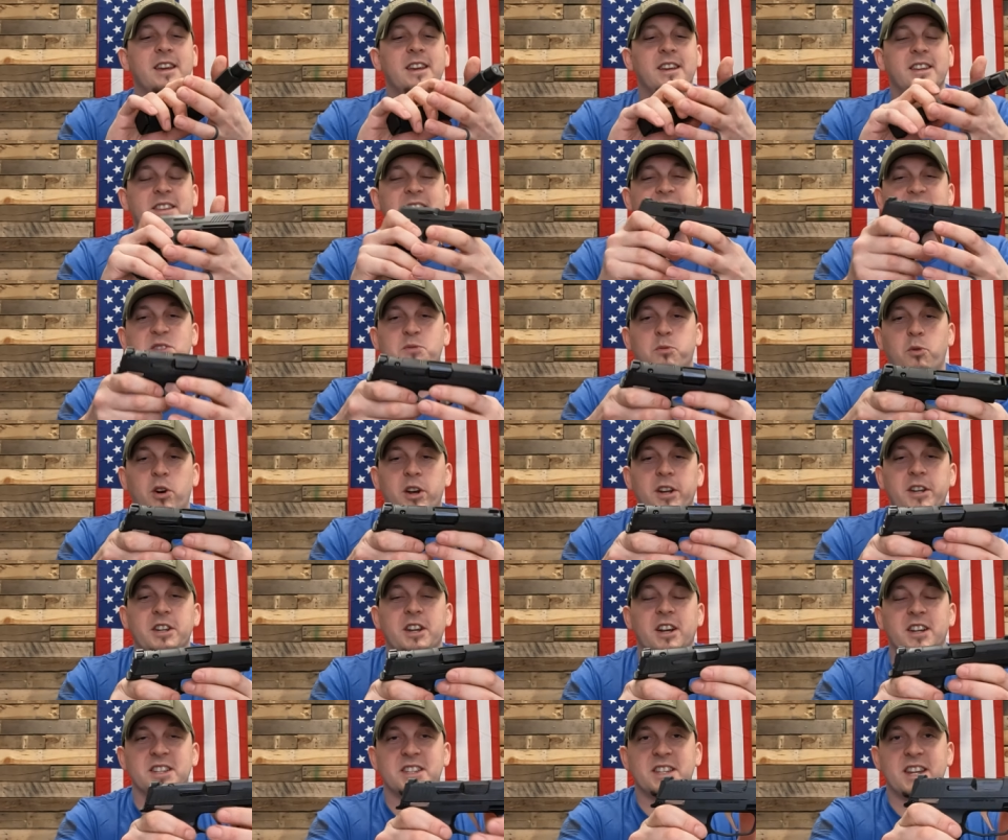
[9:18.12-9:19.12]
this one
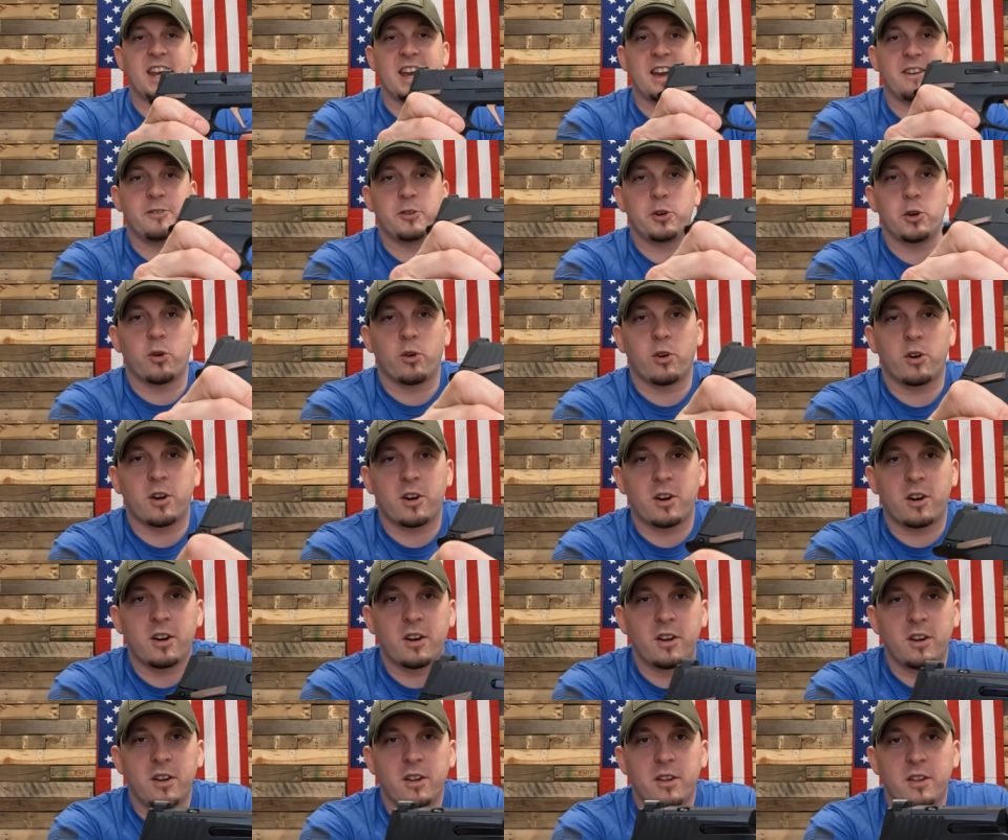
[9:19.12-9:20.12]
does have
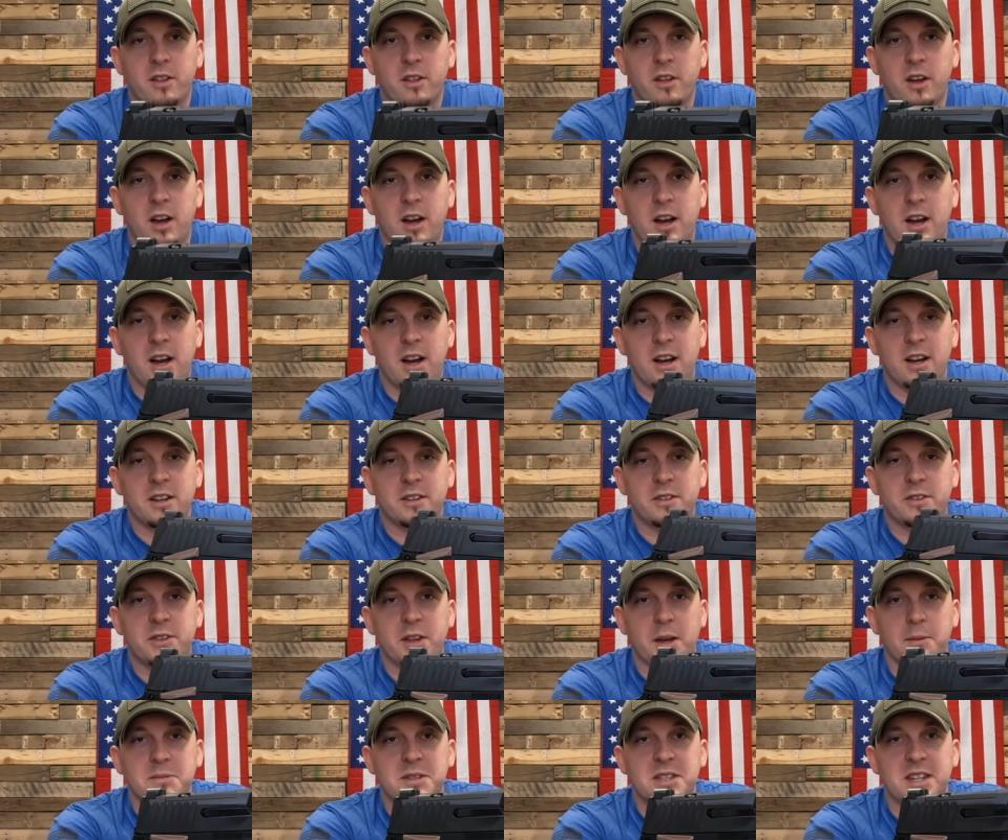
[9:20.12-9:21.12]
your uh,
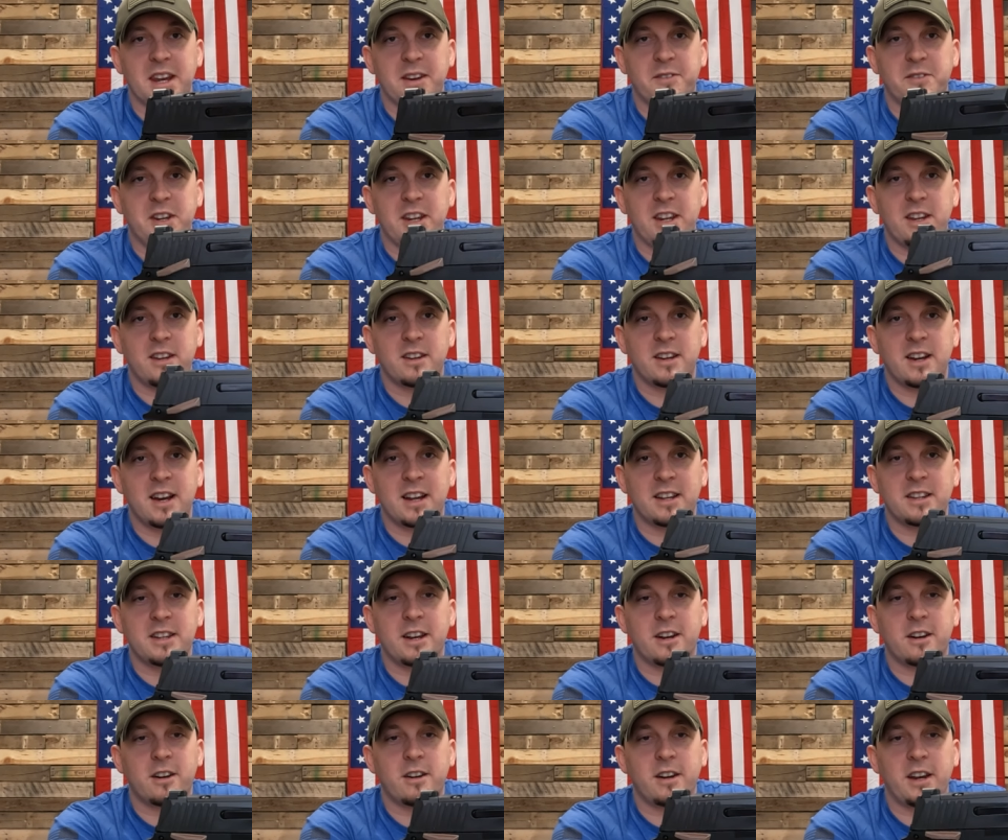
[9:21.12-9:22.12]
thumb safety on
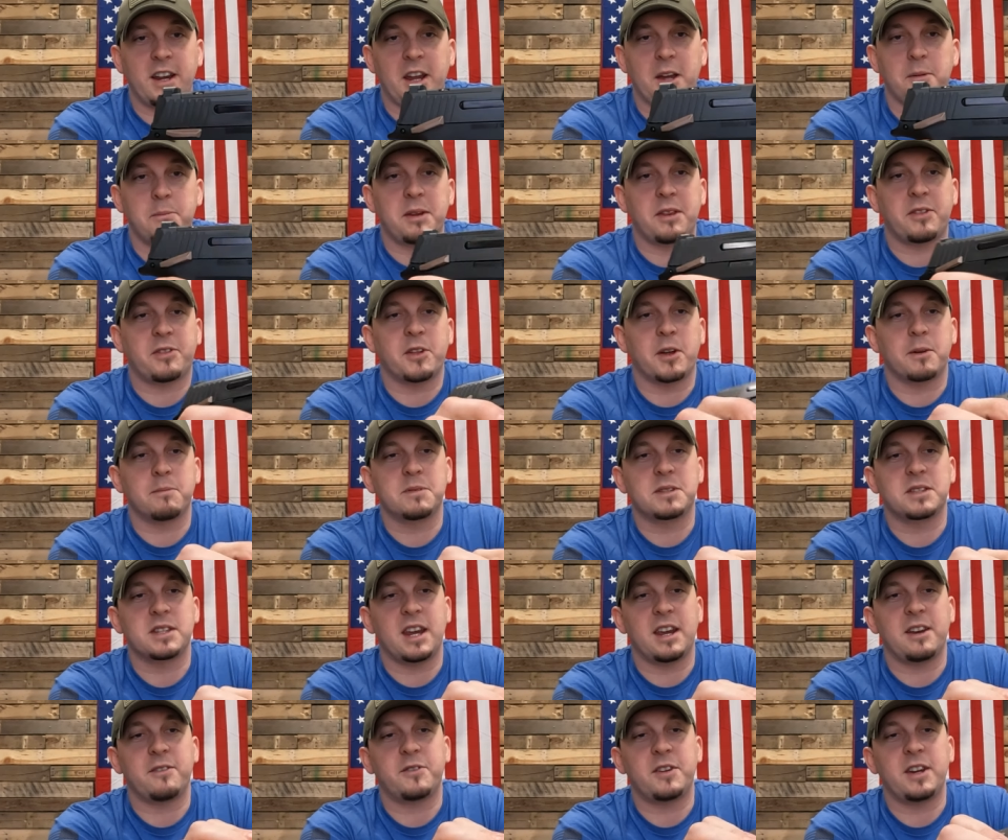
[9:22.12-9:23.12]
there, ambi thumb
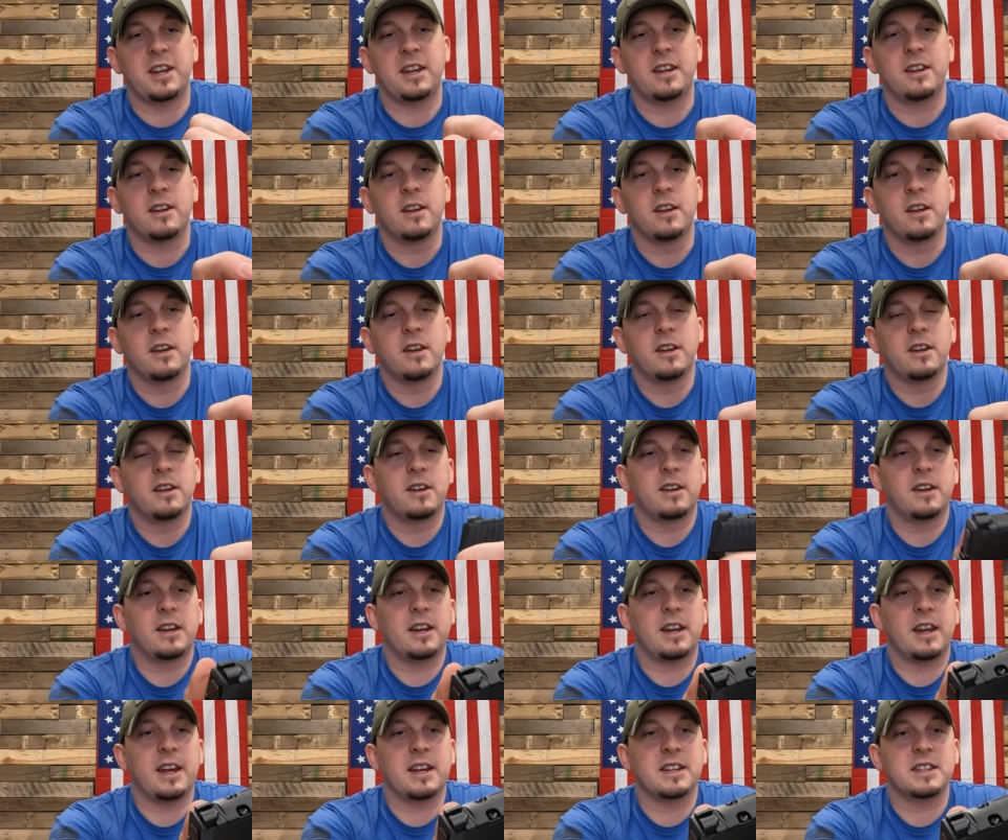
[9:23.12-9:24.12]
safety.
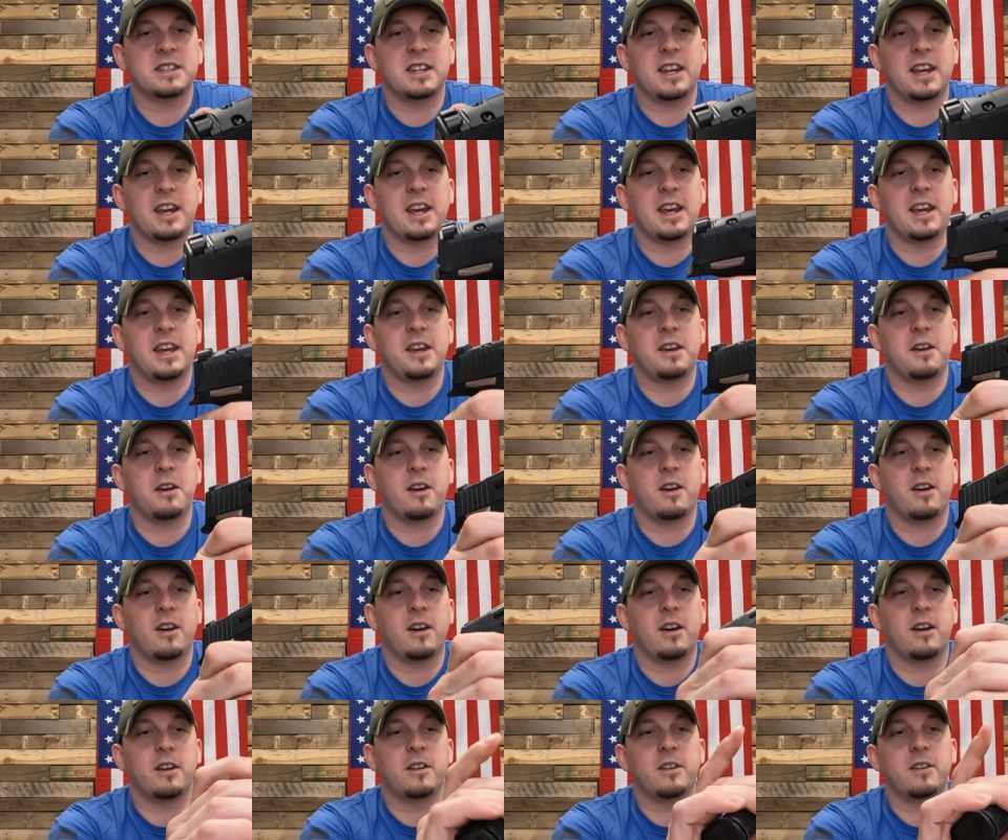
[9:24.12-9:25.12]
It has a
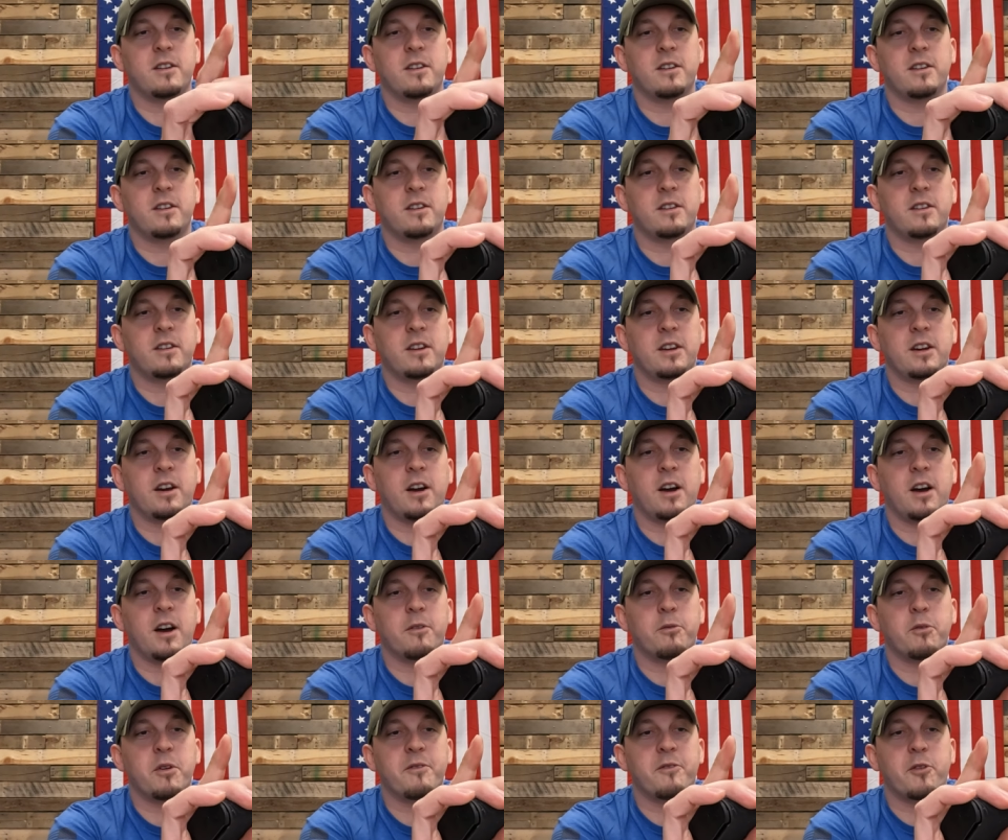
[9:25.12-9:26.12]

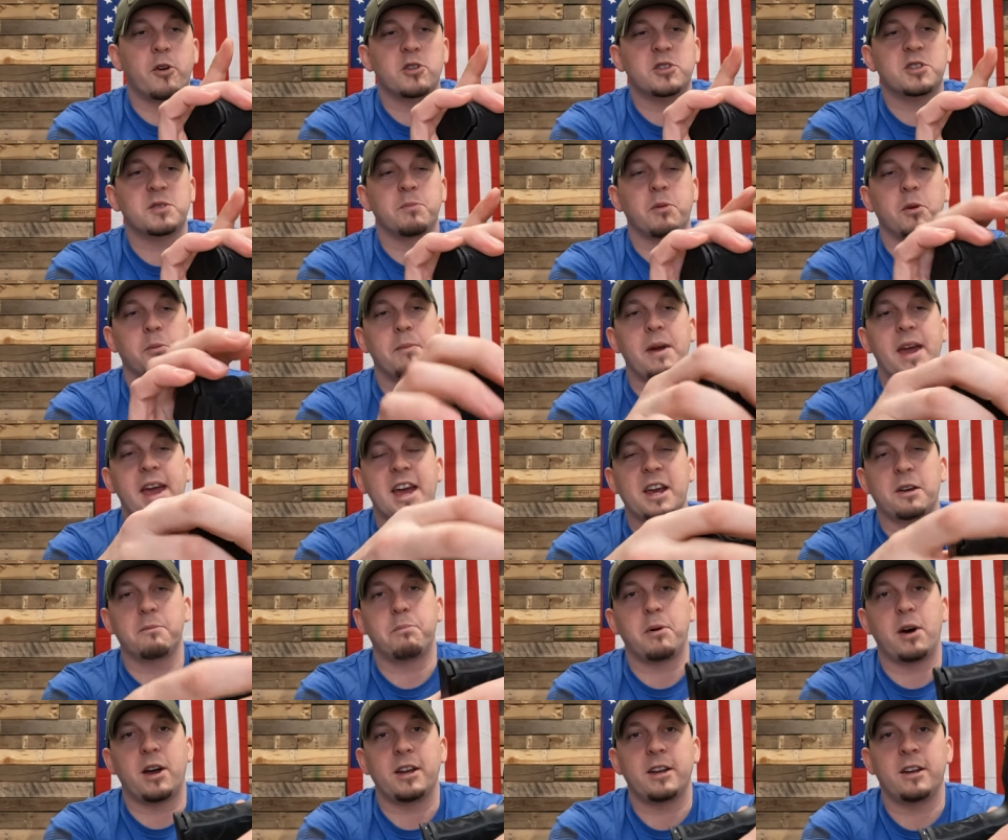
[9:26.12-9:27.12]
uh, reversible
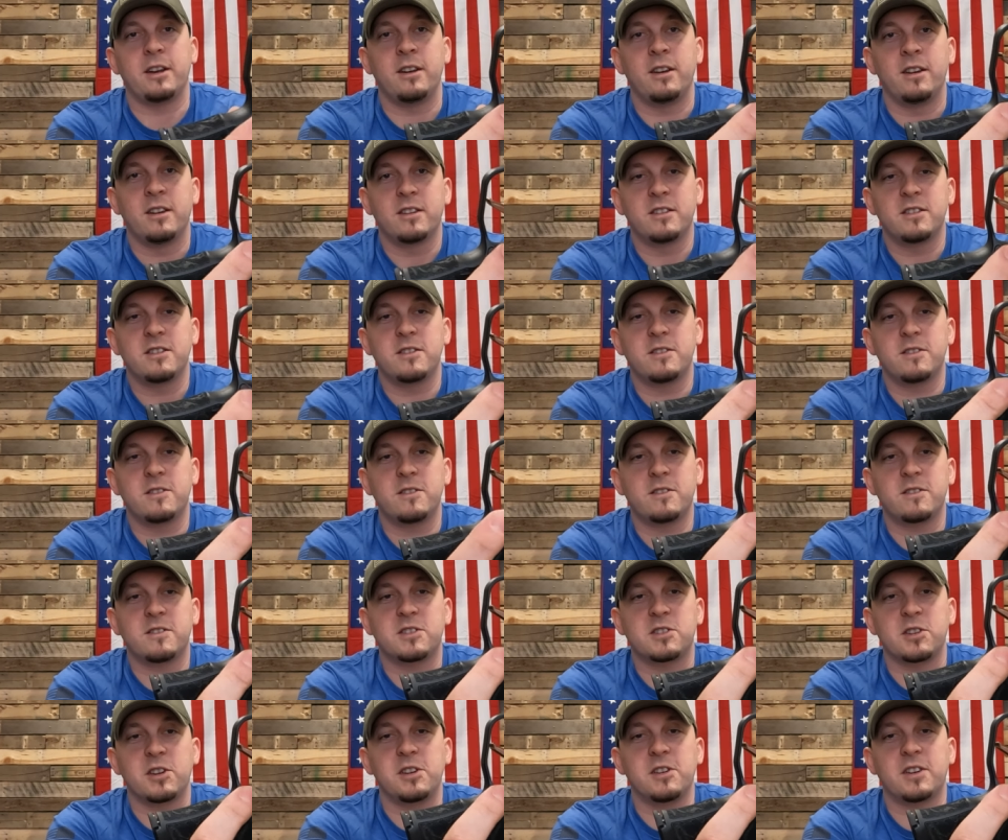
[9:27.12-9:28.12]
mag button,
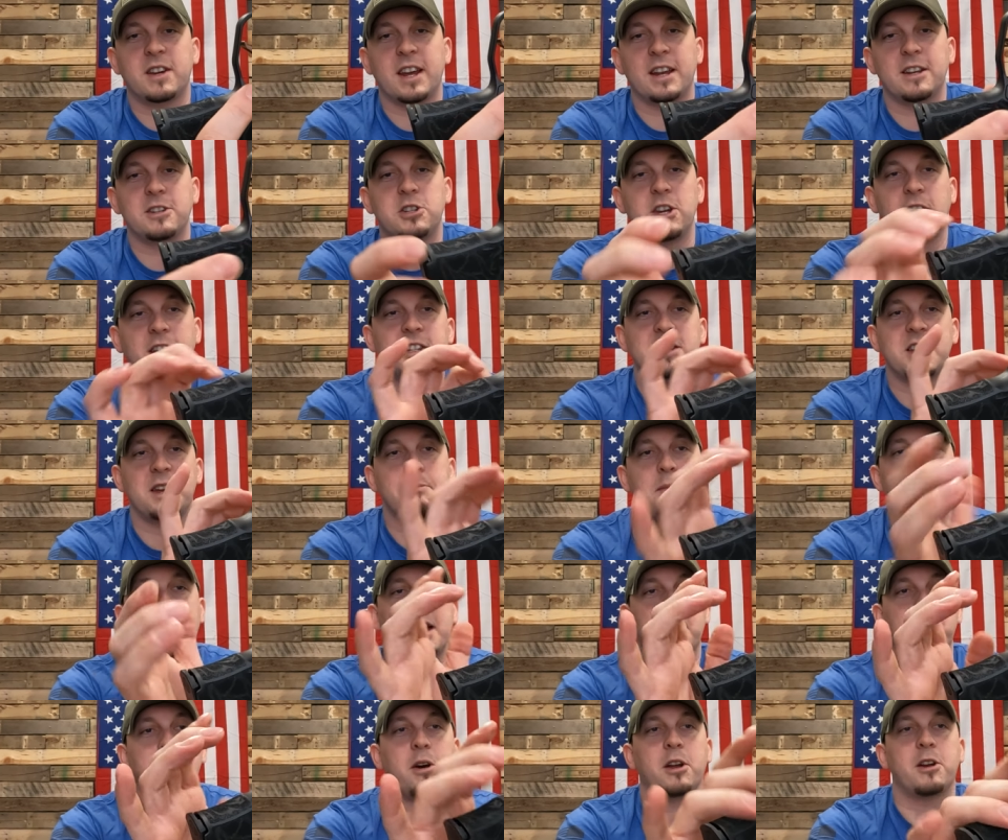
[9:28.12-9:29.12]
so you can change that
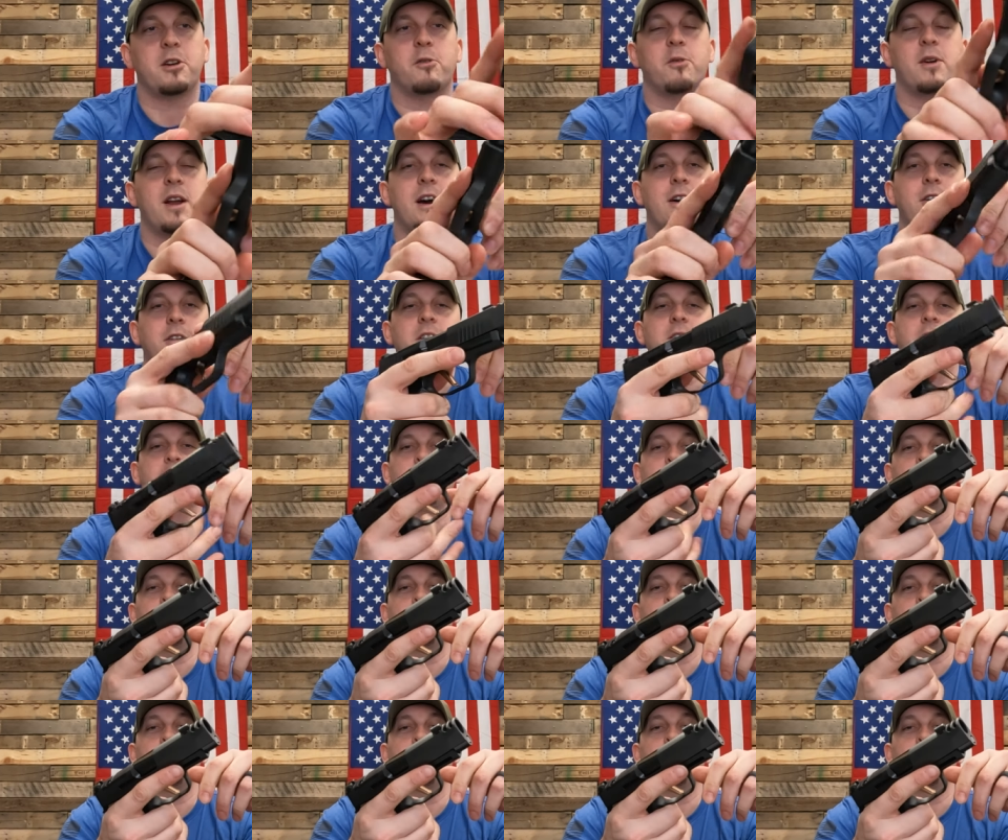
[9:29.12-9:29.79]
mag button around if